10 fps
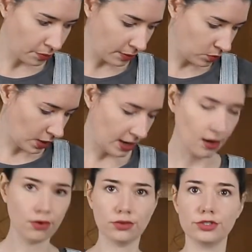my way
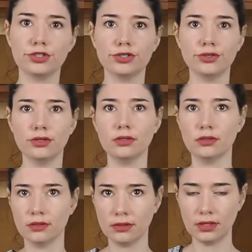onto
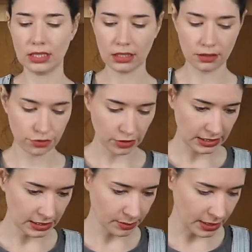the
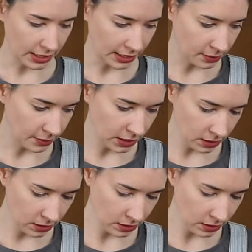dresser behind me.